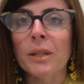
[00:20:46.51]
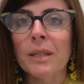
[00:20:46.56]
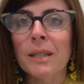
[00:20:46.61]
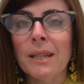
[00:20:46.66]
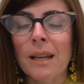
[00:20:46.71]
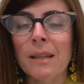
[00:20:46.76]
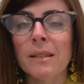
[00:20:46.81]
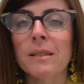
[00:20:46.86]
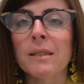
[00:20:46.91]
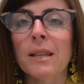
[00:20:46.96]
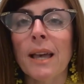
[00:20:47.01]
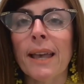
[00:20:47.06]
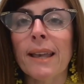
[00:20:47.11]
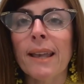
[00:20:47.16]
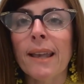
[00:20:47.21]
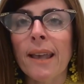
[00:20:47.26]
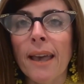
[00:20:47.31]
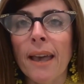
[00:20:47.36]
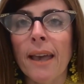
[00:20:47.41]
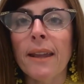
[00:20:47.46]
Yes, I
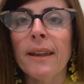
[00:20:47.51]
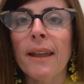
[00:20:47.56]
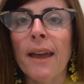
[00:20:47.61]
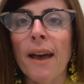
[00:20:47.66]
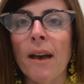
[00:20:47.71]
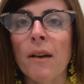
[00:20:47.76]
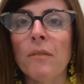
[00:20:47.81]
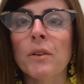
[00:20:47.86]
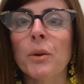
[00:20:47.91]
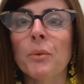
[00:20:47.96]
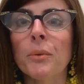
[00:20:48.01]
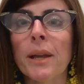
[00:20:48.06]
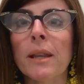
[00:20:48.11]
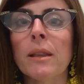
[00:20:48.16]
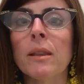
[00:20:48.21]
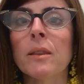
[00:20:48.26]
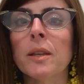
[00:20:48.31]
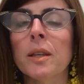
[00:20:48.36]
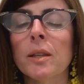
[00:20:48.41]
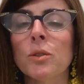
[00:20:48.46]
can have
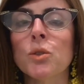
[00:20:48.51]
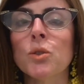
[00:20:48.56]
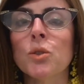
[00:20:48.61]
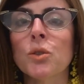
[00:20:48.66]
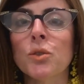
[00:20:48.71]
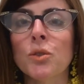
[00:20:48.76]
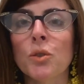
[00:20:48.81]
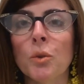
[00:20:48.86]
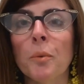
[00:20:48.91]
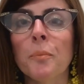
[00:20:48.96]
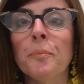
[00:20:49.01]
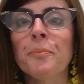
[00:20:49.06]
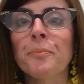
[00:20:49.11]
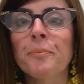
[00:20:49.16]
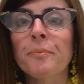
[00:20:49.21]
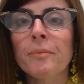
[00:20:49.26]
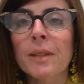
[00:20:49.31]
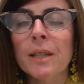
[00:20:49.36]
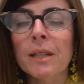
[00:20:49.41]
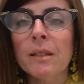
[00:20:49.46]
great things to do
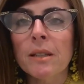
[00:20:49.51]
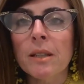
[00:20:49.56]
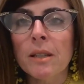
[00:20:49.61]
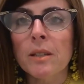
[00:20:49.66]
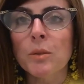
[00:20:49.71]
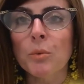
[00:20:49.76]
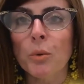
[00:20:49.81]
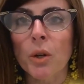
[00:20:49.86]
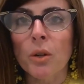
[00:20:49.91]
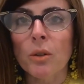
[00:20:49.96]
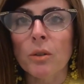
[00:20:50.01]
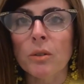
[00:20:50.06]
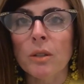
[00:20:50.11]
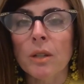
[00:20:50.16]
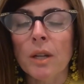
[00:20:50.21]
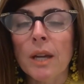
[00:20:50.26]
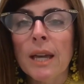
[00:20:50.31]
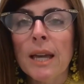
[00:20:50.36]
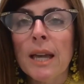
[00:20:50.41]
in this world,